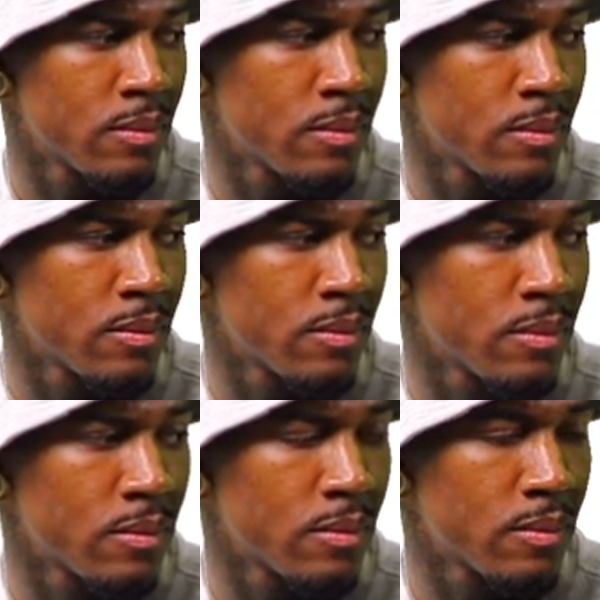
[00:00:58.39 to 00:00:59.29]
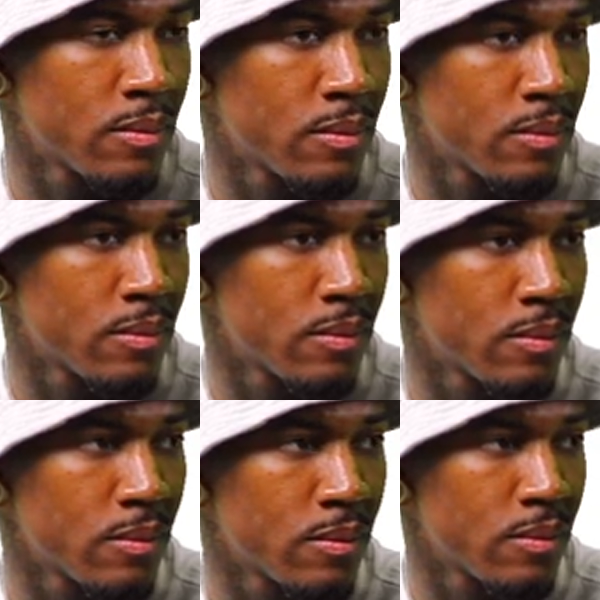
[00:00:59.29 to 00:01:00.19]

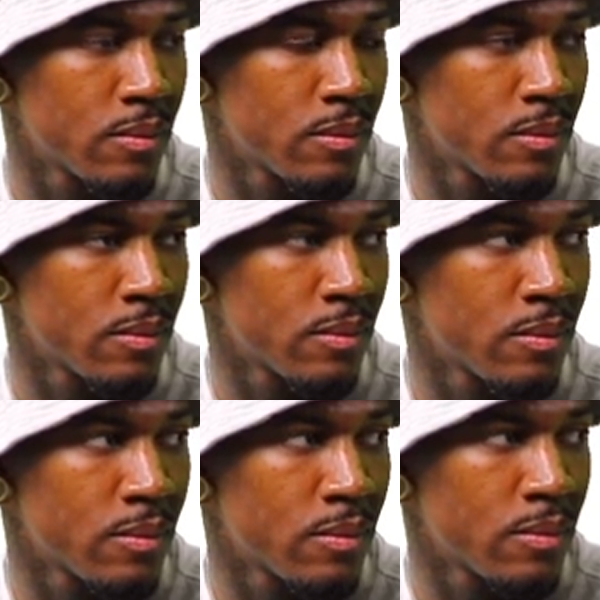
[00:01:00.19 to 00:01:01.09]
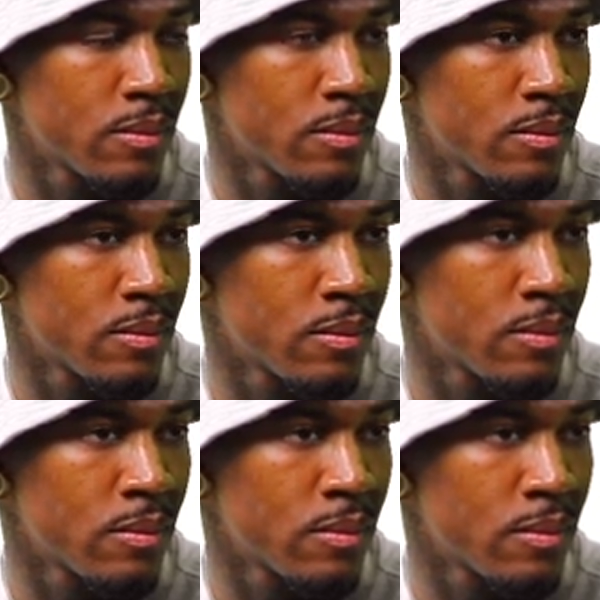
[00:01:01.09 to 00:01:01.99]

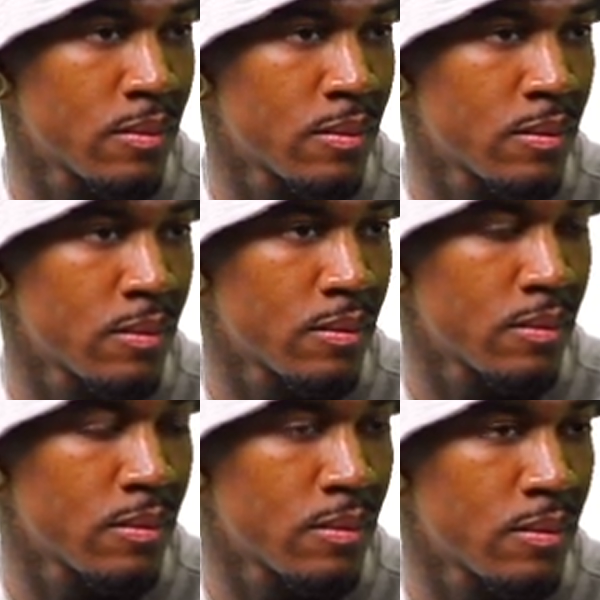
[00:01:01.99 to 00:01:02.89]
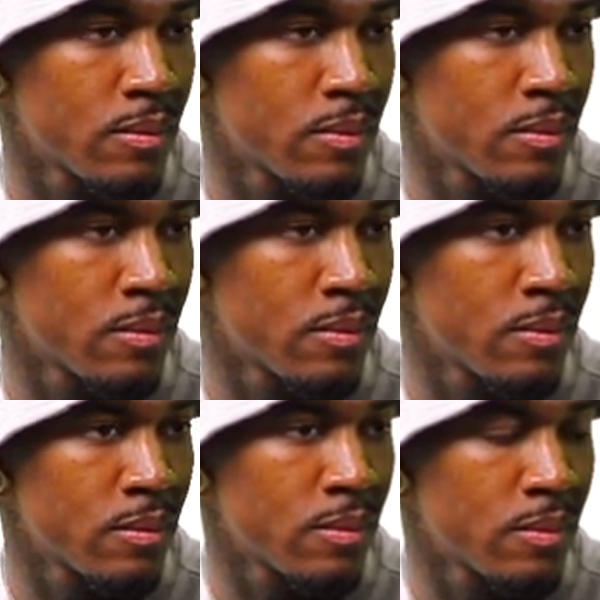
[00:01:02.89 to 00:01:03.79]

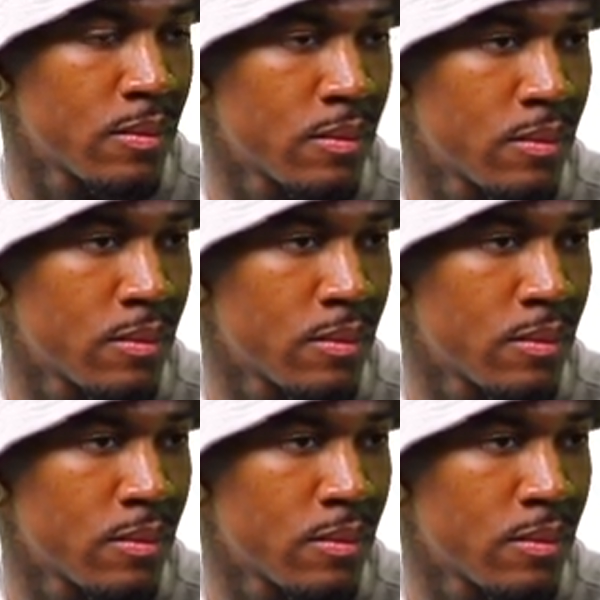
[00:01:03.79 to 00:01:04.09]
(not speaking)